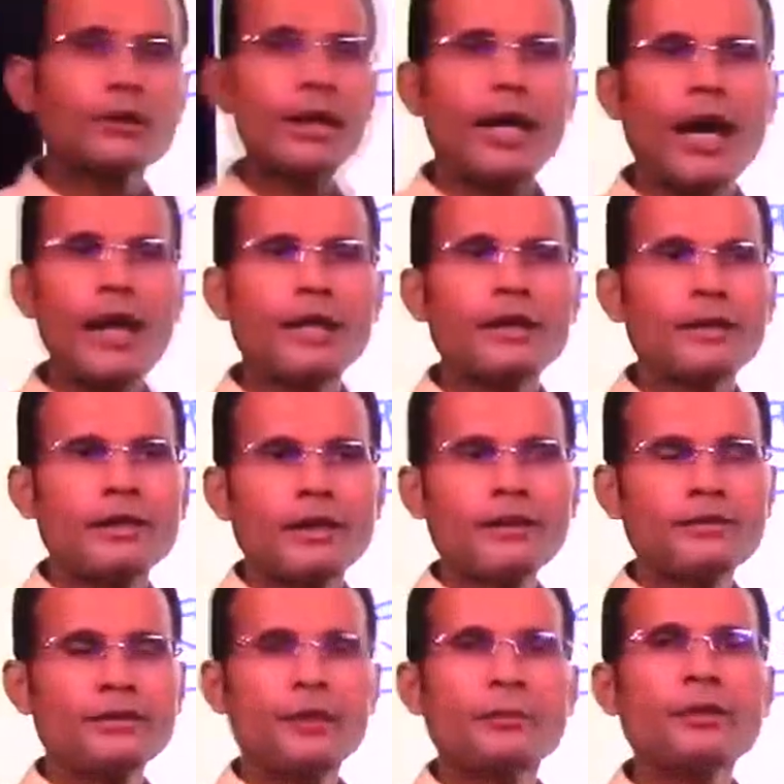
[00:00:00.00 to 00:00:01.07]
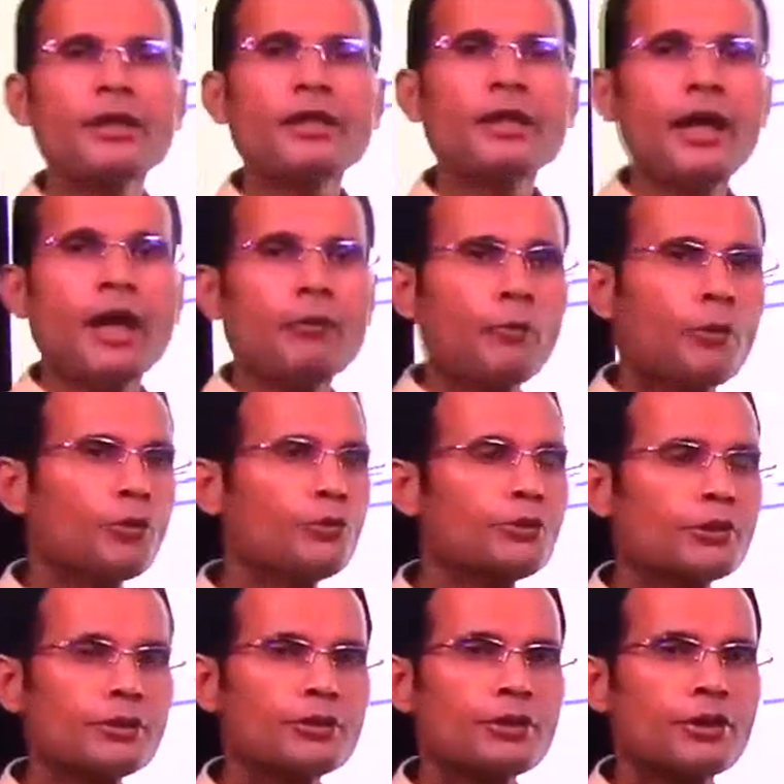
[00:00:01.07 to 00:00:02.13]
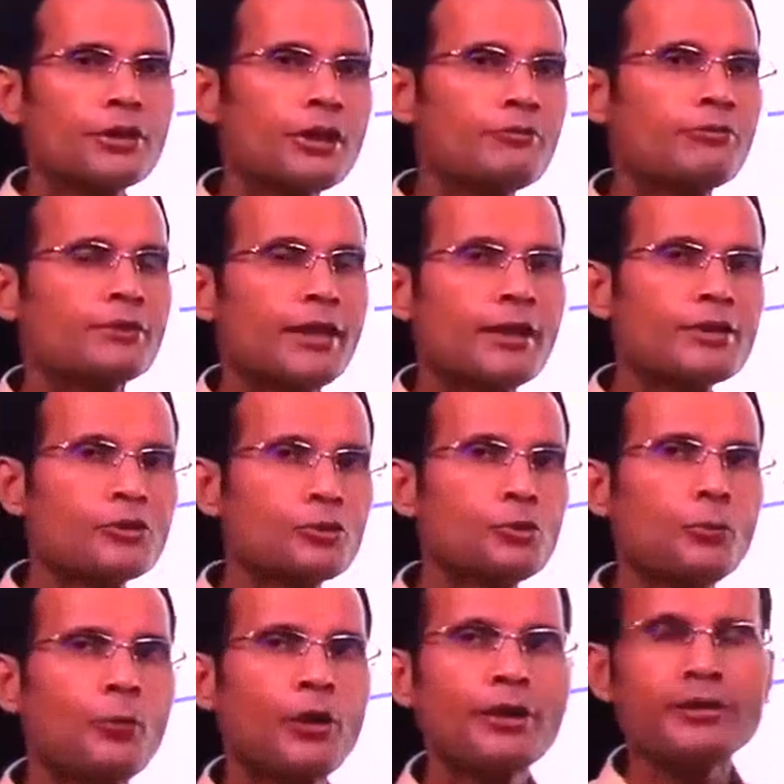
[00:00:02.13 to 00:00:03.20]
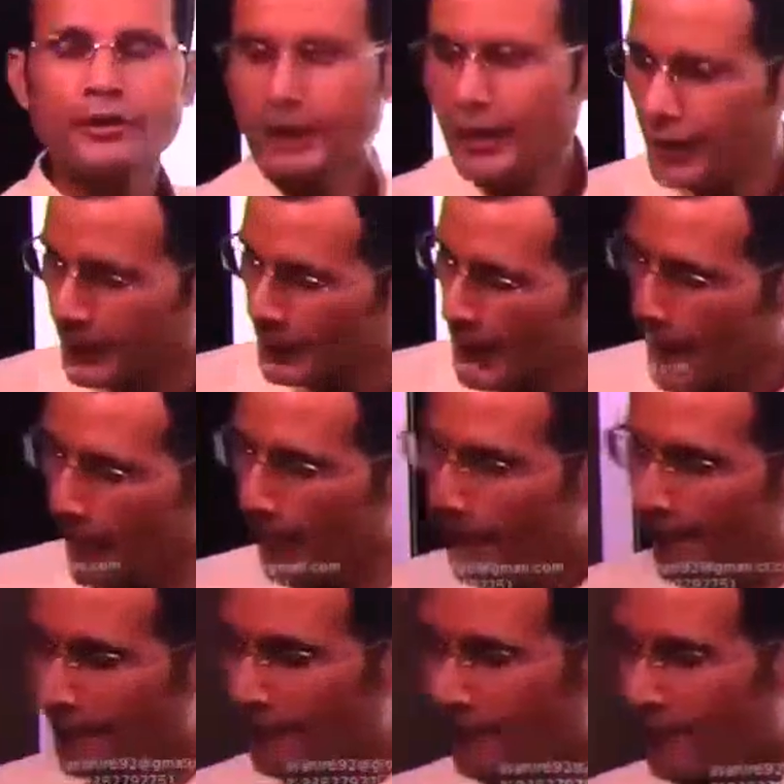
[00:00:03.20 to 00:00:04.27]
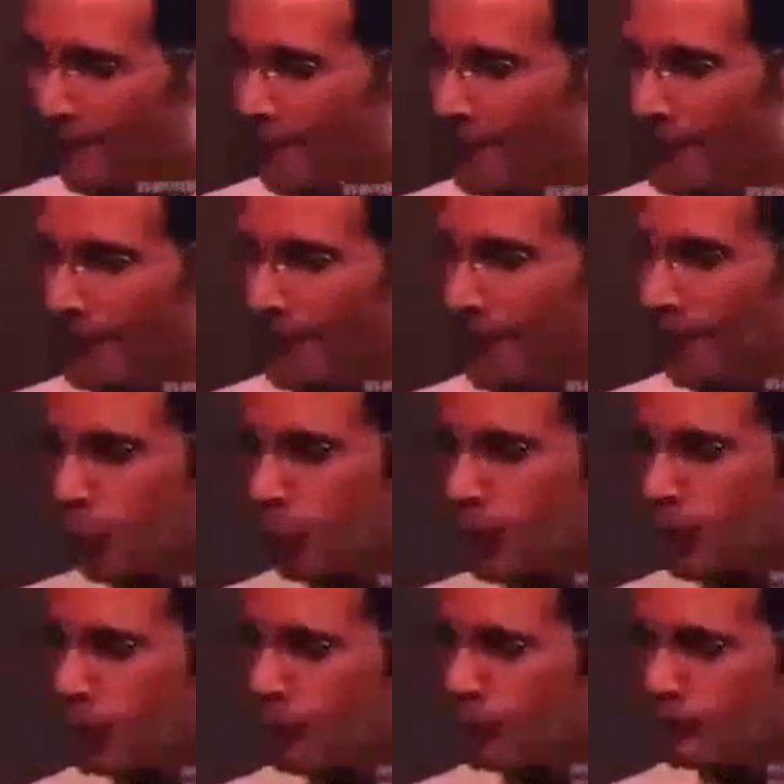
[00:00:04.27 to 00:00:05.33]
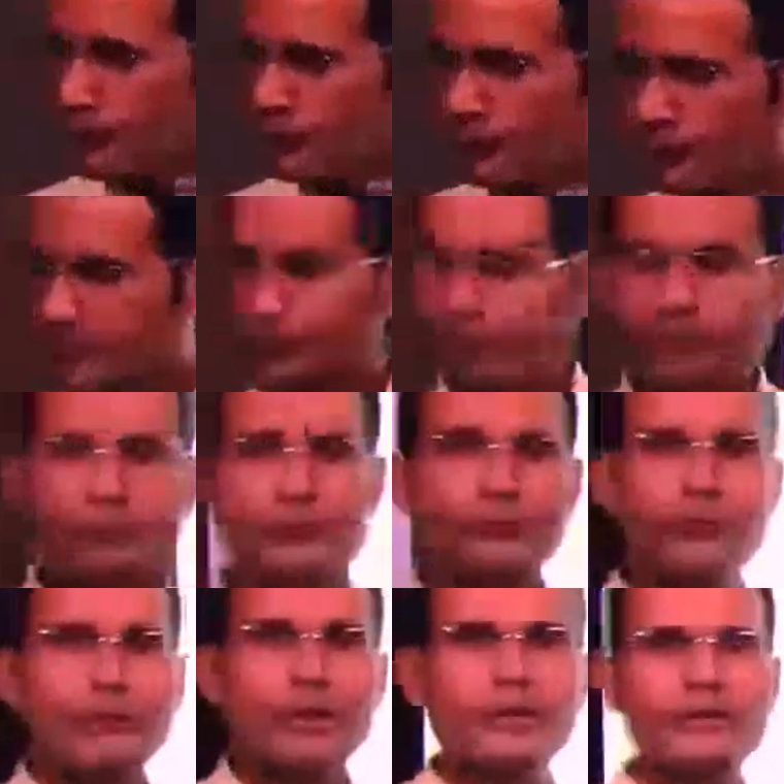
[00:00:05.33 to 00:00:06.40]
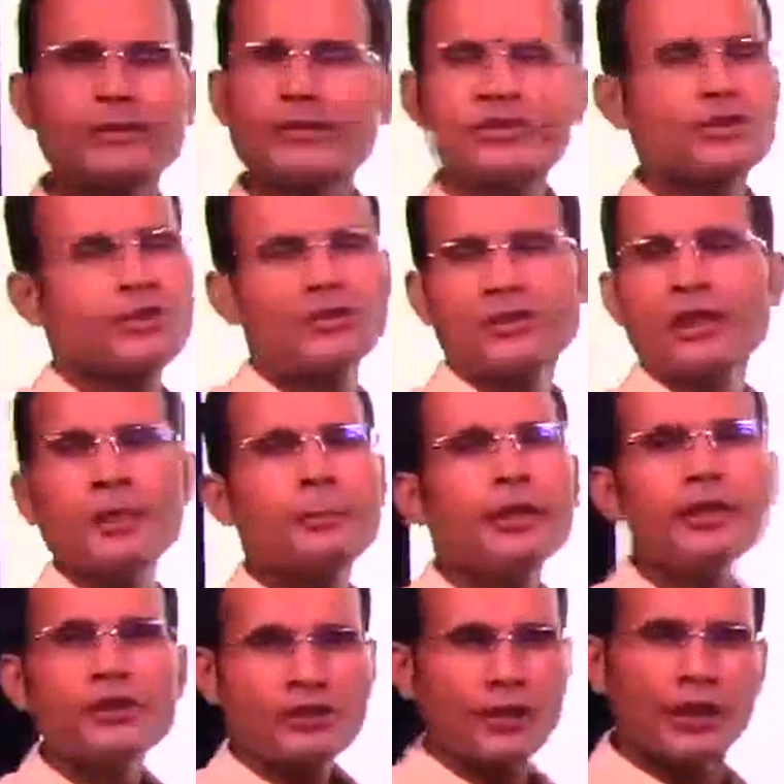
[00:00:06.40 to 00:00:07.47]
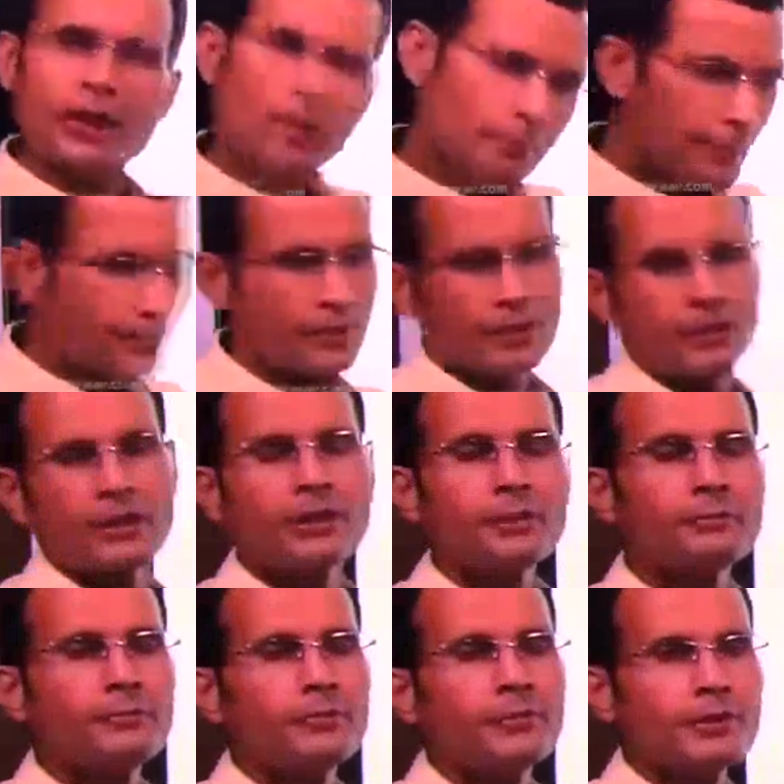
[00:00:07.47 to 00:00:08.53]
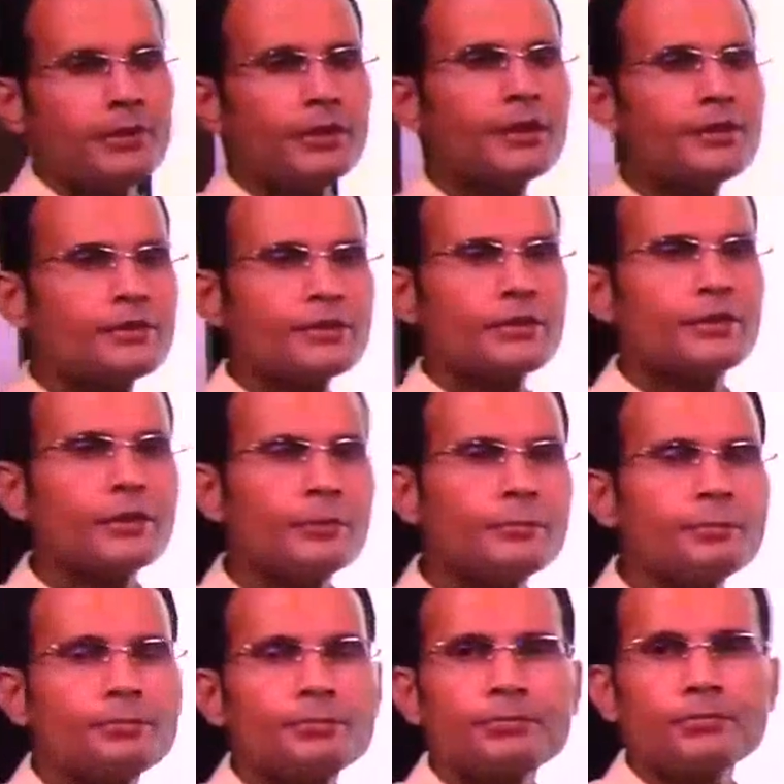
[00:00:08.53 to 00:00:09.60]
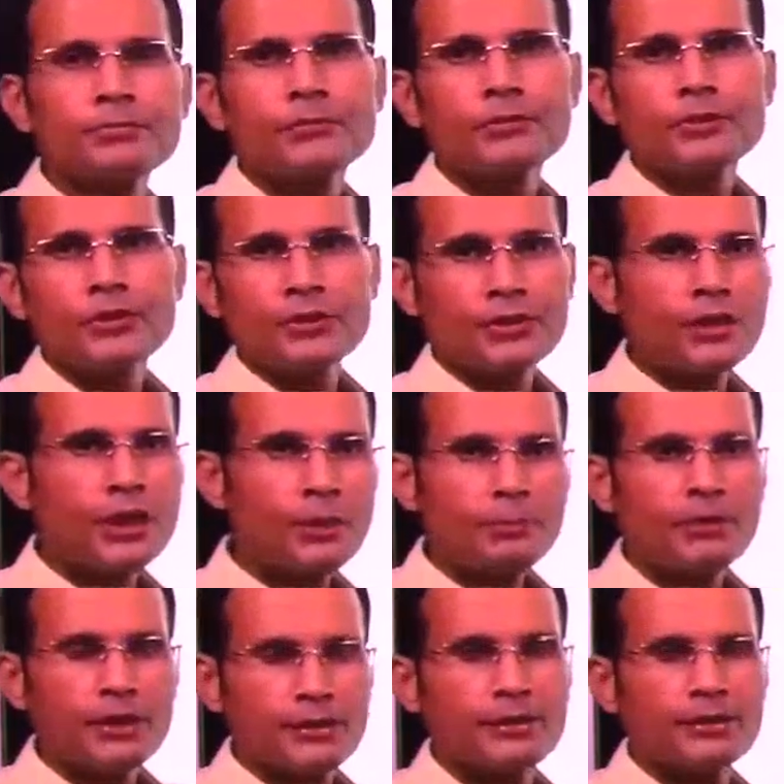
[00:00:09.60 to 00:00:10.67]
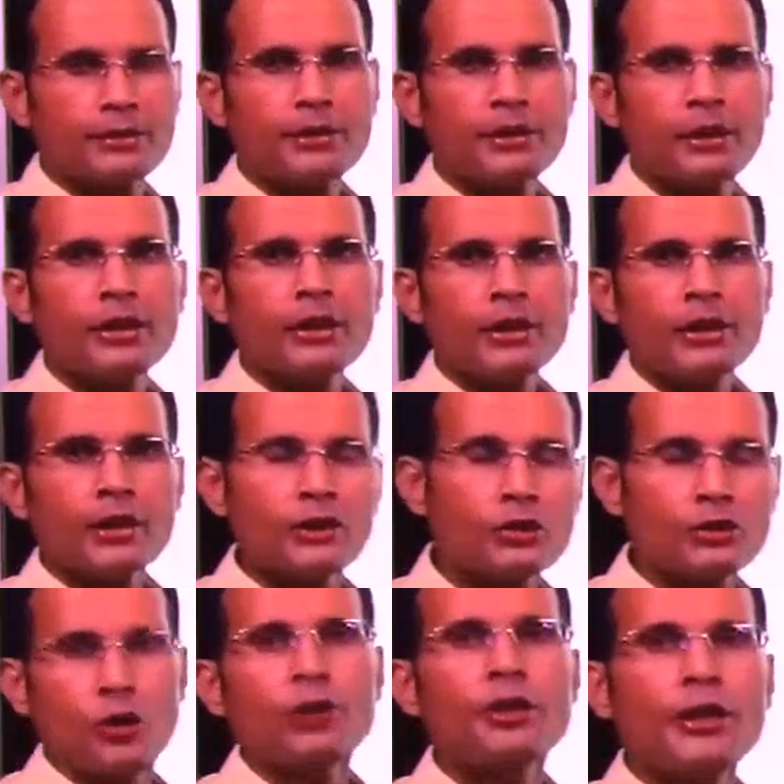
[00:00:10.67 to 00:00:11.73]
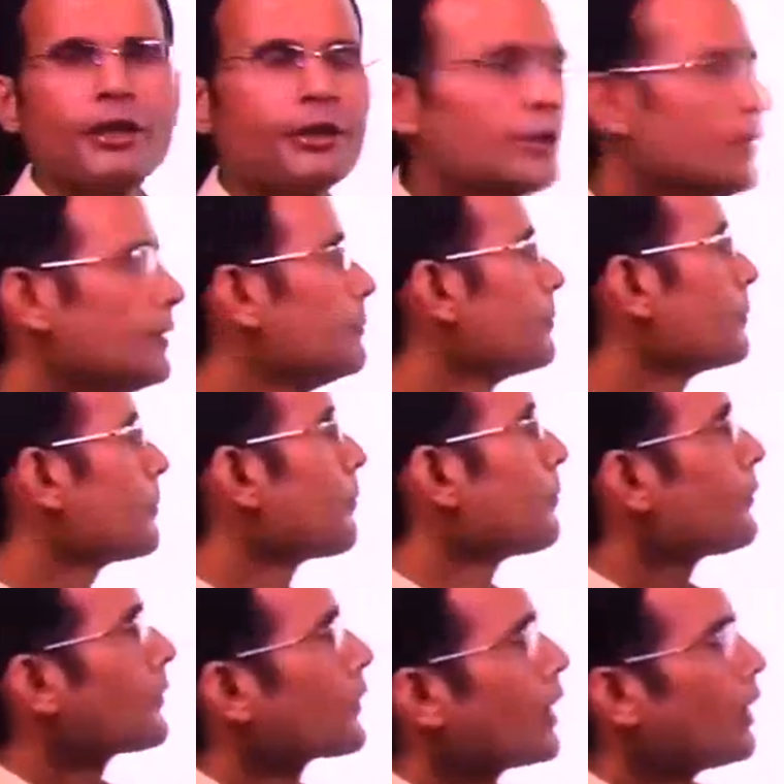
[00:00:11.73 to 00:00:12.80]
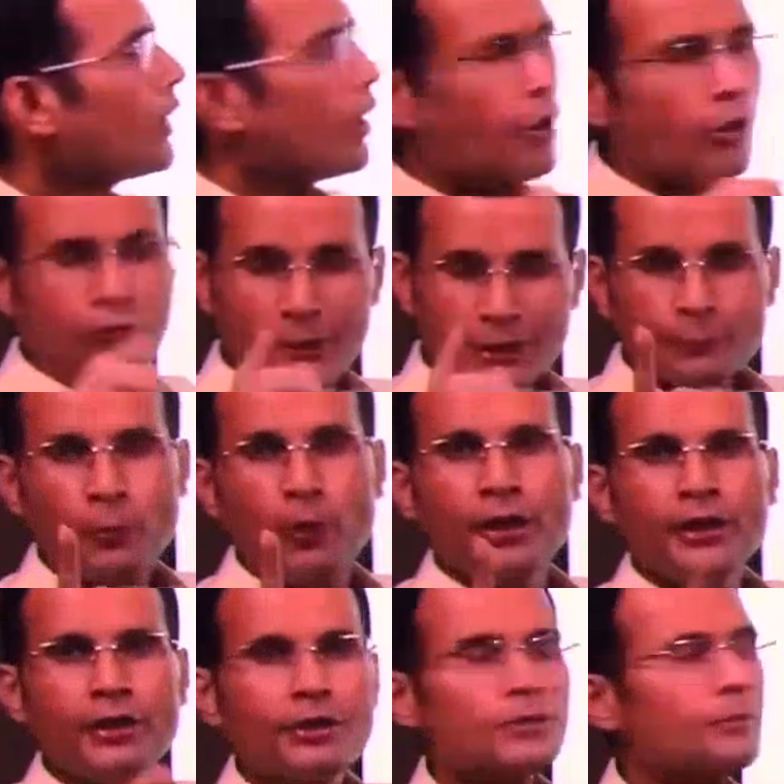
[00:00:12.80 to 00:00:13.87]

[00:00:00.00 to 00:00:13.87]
in summary, I want to just re-emphasize 2 points again. One is, this is just a repetition again, but let's just keep this consolidated. First point,